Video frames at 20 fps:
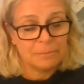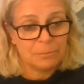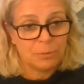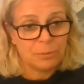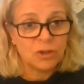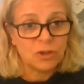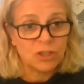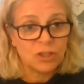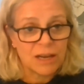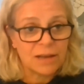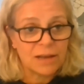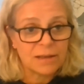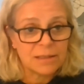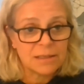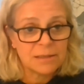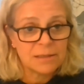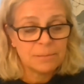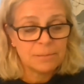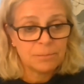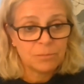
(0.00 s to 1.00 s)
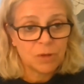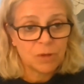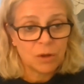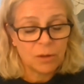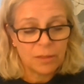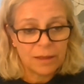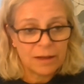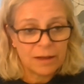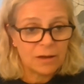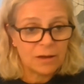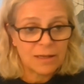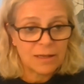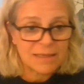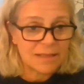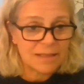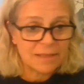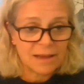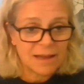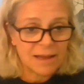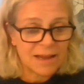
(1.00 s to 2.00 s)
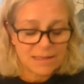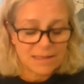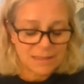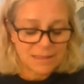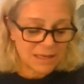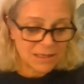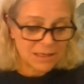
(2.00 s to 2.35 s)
project, or that asset